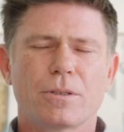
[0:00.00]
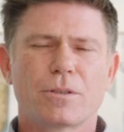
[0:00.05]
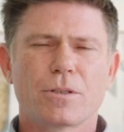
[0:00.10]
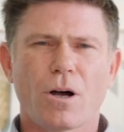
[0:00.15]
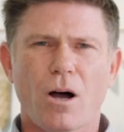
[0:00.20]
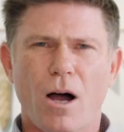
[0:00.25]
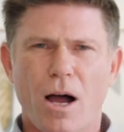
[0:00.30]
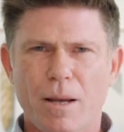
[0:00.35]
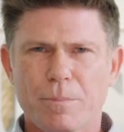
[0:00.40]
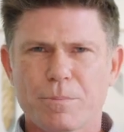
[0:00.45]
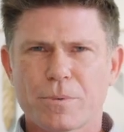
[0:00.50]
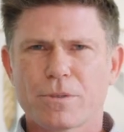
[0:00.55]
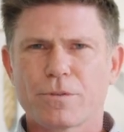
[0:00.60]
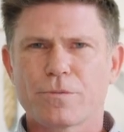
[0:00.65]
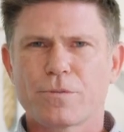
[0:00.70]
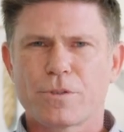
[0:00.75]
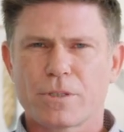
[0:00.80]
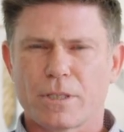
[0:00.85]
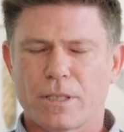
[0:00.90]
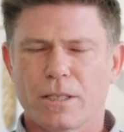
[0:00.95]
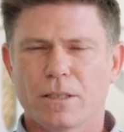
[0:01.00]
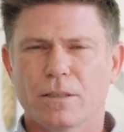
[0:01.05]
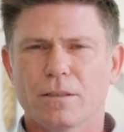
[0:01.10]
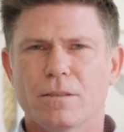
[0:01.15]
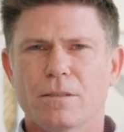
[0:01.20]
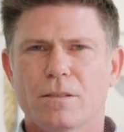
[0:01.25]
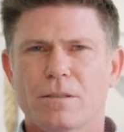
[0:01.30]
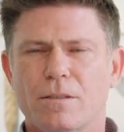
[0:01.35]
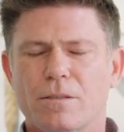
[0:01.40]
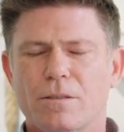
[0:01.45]
types of
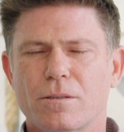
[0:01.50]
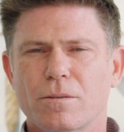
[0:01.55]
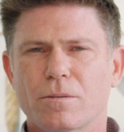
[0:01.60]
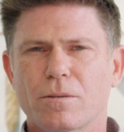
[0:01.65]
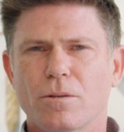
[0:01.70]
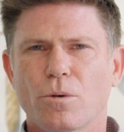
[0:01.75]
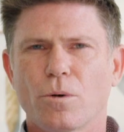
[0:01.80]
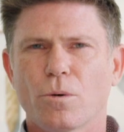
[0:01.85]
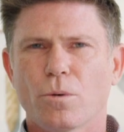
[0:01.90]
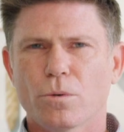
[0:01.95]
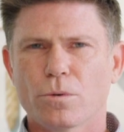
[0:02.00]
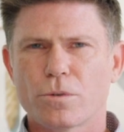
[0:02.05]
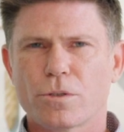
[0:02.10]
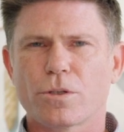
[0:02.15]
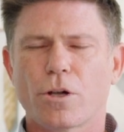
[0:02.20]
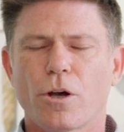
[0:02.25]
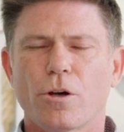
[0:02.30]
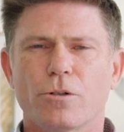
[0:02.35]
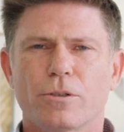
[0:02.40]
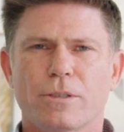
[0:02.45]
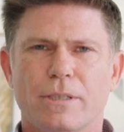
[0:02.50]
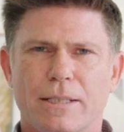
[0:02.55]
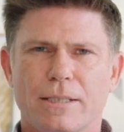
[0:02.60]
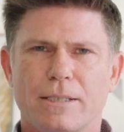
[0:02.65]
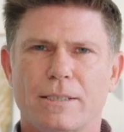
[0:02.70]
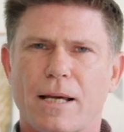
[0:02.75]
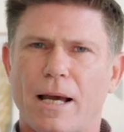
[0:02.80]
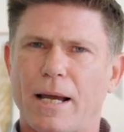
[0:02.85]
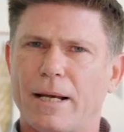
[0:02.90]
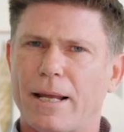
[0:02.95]
sealers also
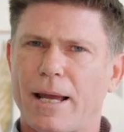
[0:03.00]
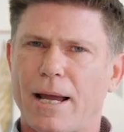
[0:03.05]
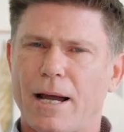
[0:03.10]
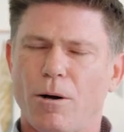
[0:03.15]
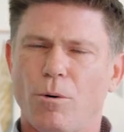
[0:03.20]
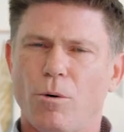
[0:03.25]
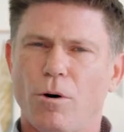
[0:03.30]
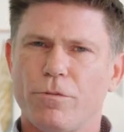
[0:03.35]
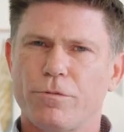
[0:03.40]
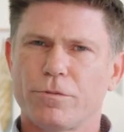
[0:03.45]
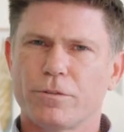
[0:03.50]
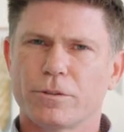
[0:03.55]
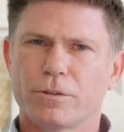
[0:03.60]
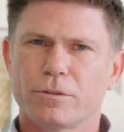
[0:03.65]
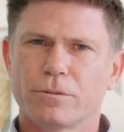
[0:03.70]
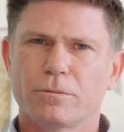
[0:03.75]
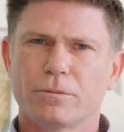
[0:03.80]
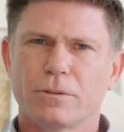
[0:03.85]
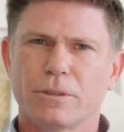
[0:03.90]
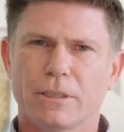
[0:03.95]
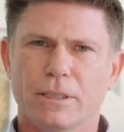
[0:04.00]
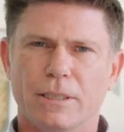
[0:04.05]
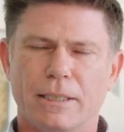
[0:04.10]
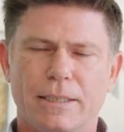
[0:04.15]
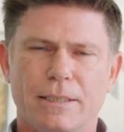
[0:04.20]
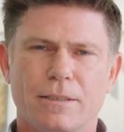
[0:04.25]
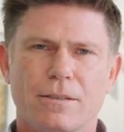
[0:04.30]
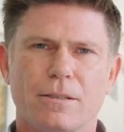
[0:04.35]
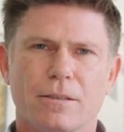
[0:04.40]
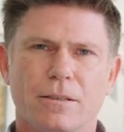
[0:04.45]
dictate how often you
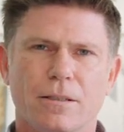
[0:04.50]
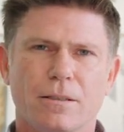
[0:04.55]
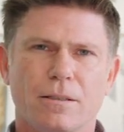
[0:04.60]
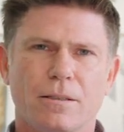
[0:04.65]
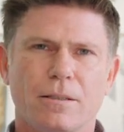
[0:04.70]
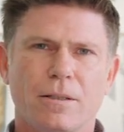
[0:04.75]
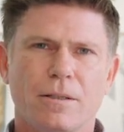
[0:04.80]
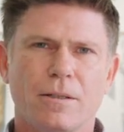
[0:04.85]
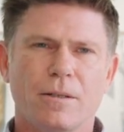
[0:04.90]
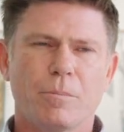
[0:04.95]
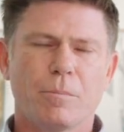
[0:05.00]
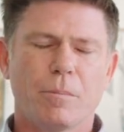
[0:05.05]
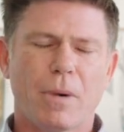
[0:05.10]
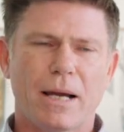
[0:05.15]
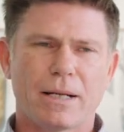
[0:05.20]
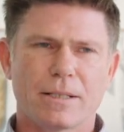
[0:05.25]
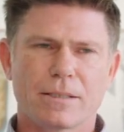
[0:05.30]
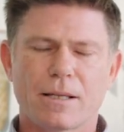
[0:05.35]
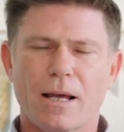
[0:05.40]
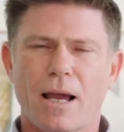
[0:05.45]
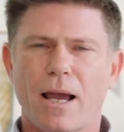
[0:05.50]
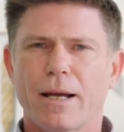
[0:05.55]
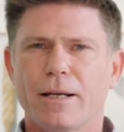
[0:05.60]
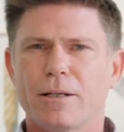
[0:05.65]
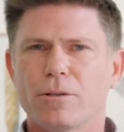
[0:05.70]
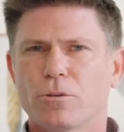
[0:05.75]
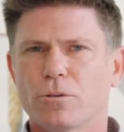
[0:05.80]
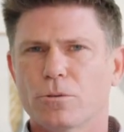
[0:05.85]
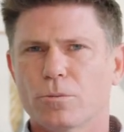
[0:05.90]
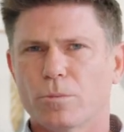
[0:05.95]
need to maintain or